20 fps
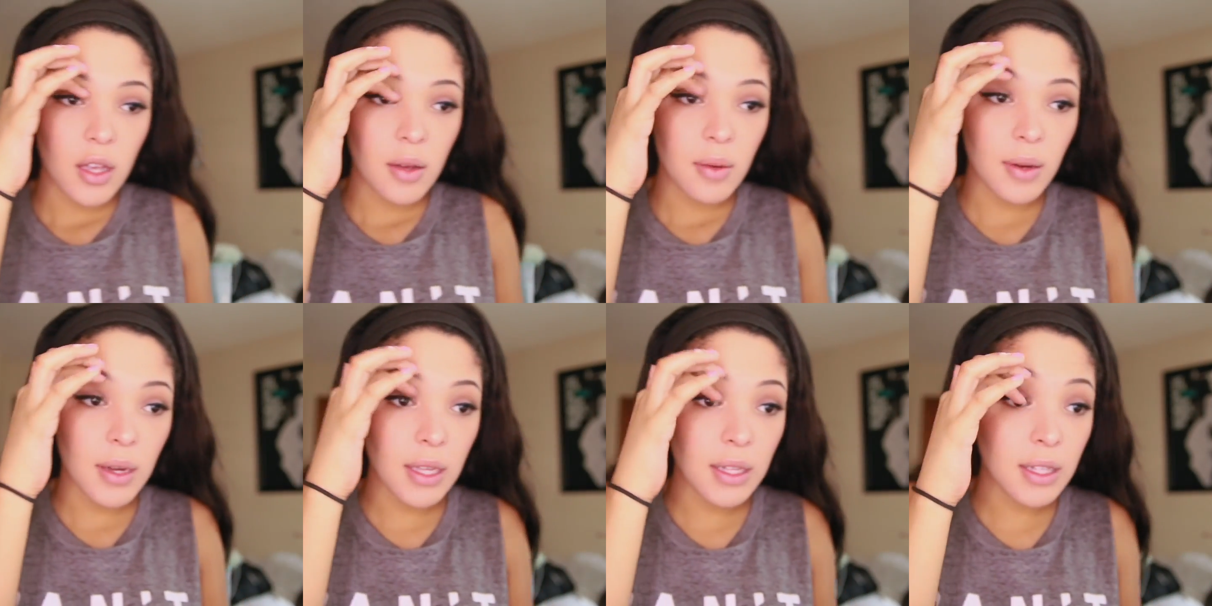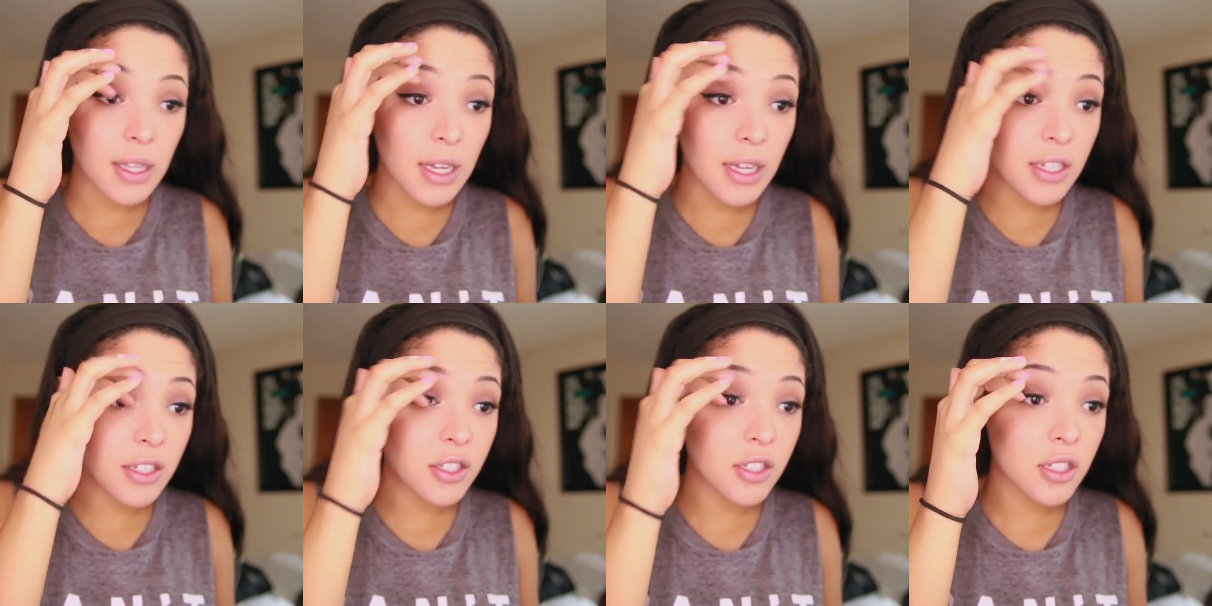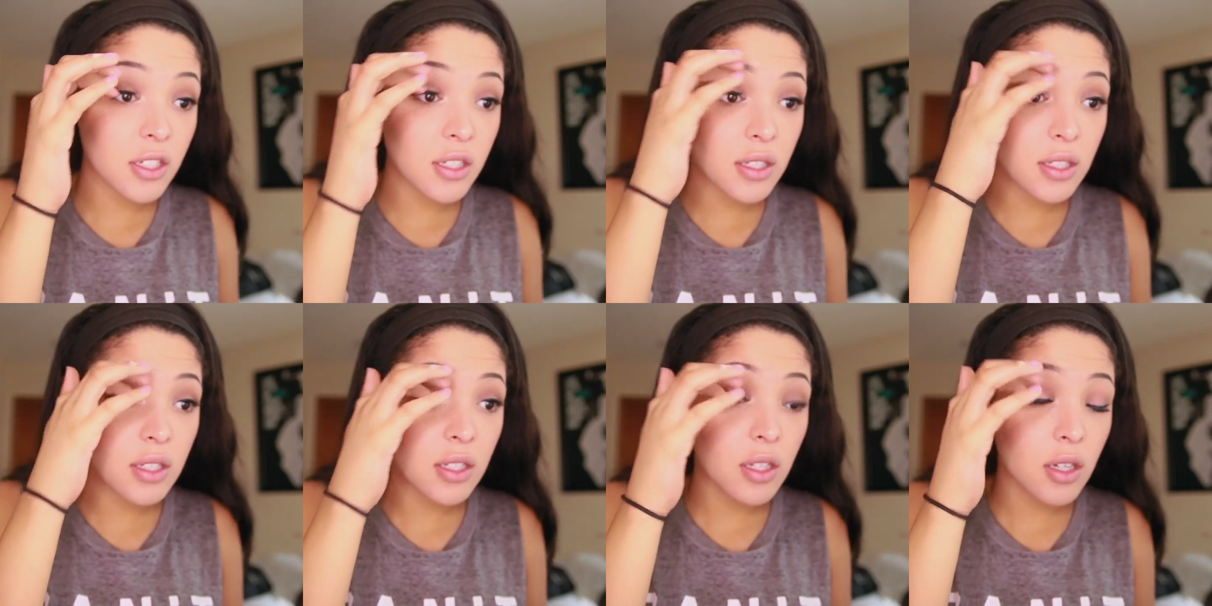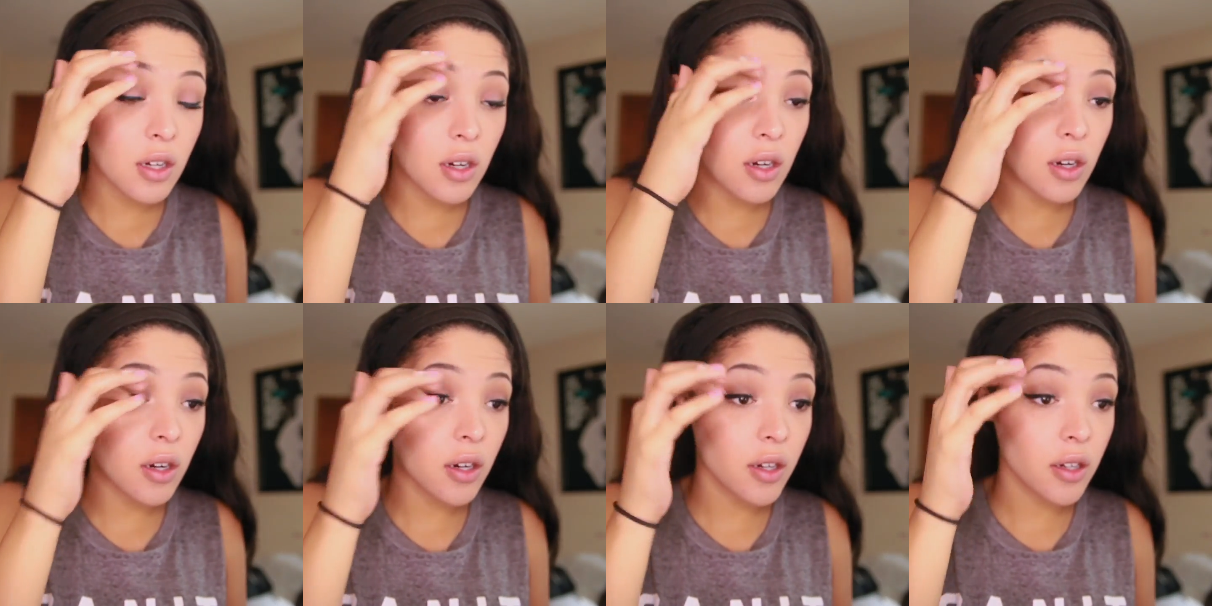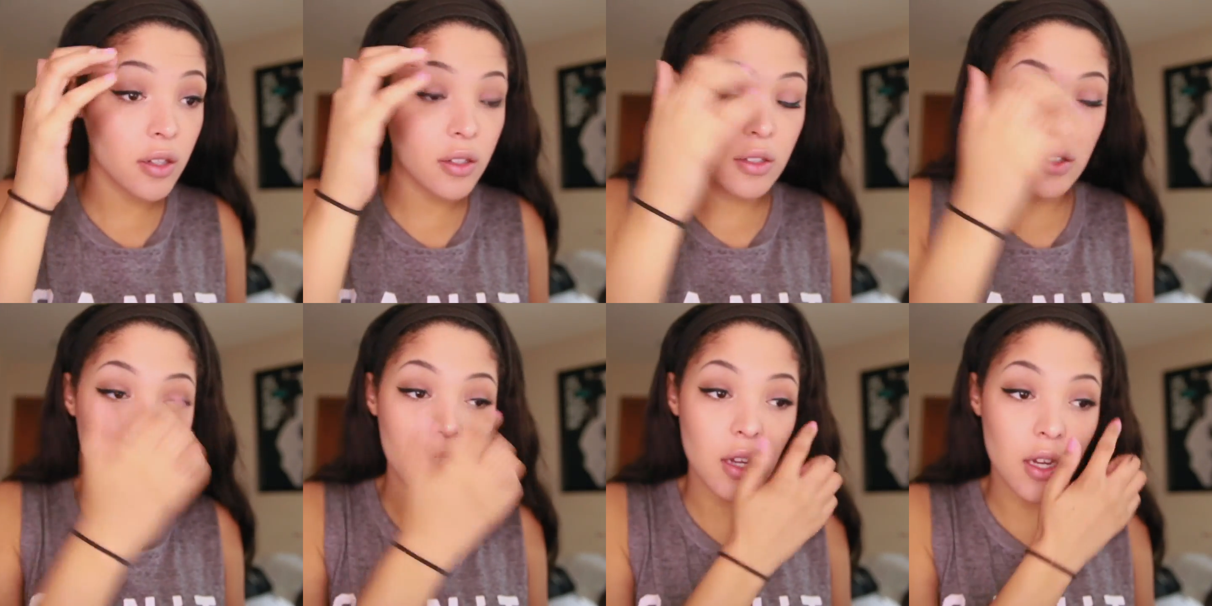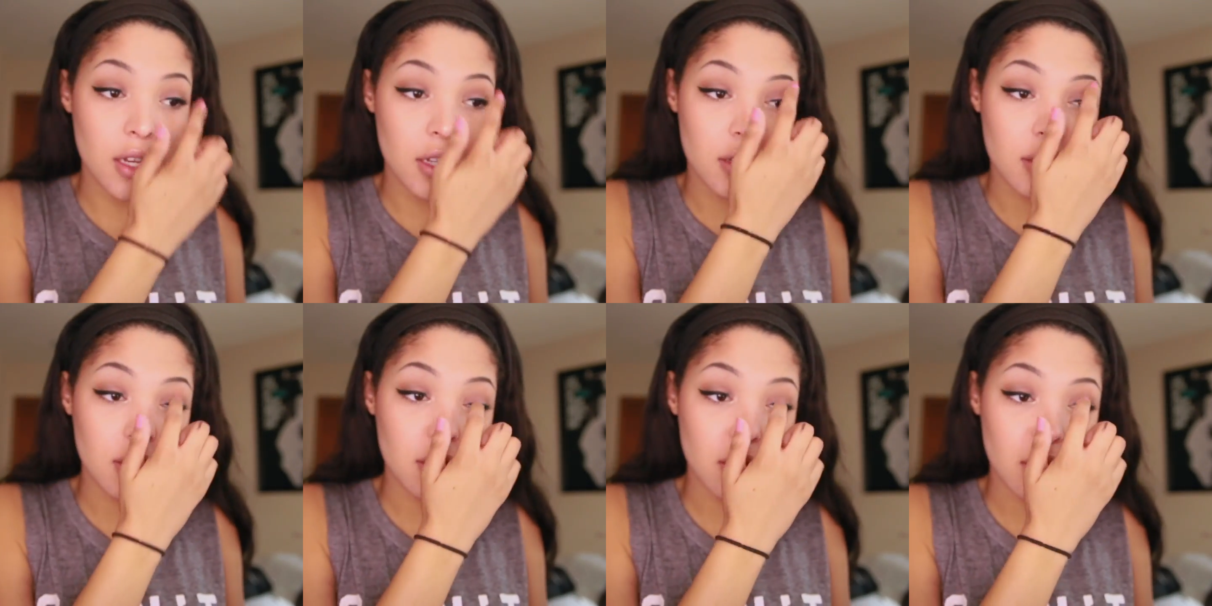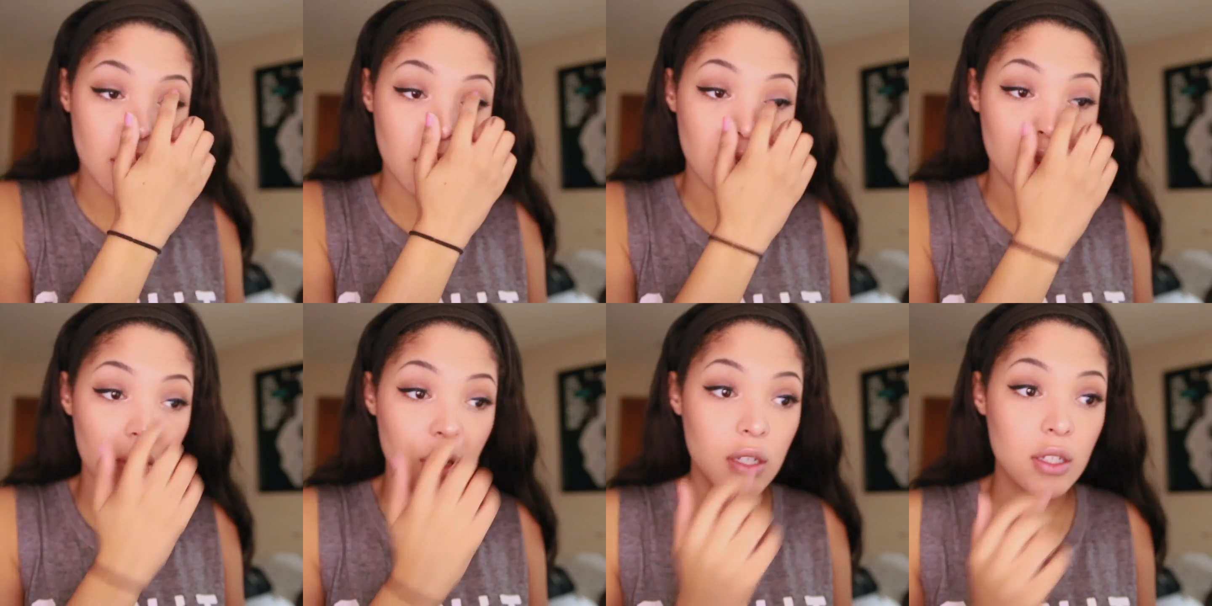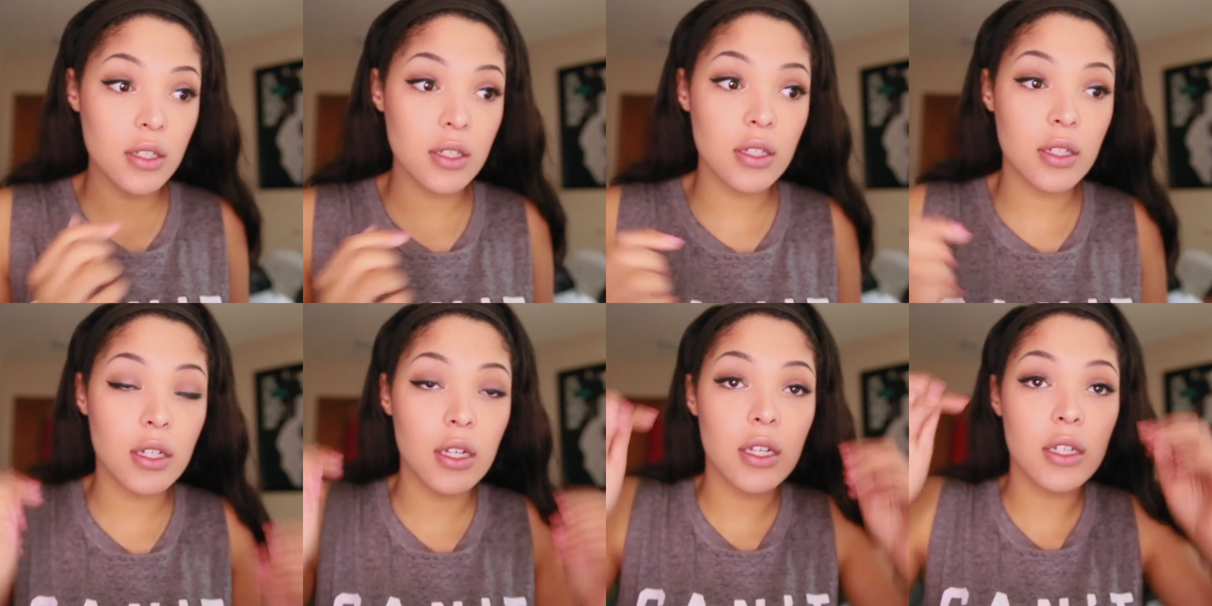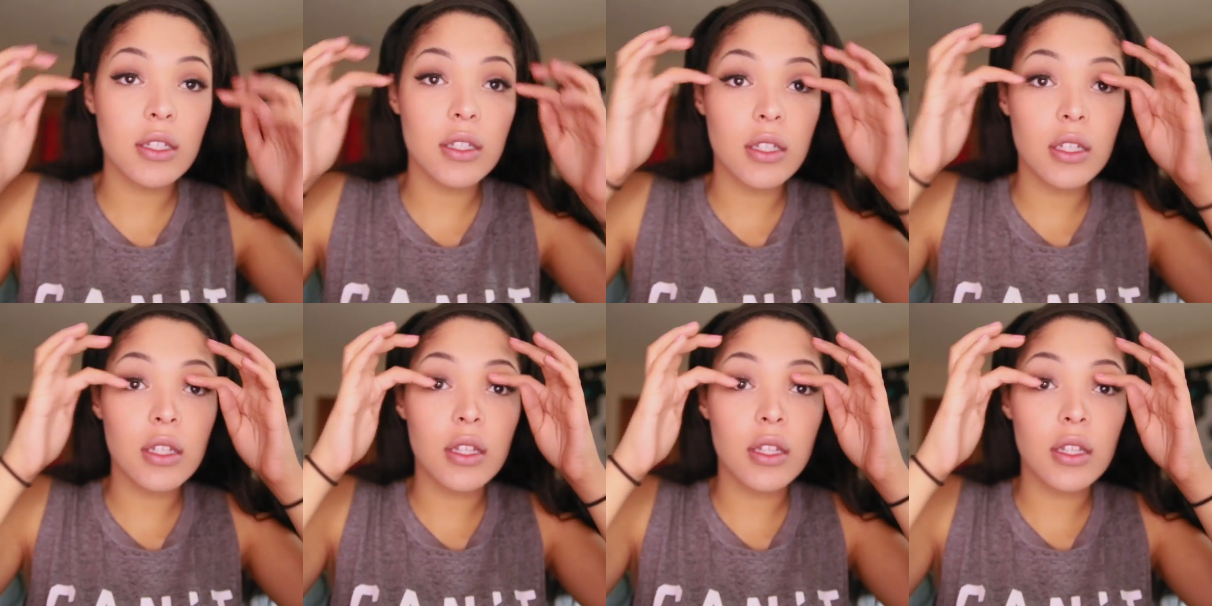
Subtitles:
my lashes are not the cutest because